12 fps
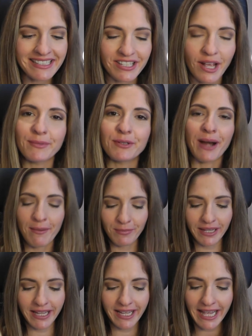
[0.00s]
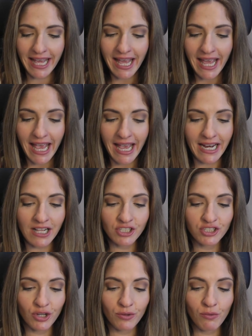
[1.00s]
stop the rambling, and I'll
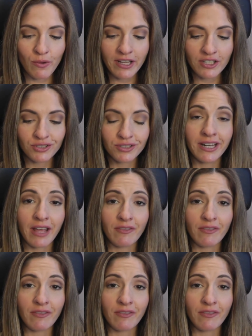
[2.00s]
show you what I shouldn't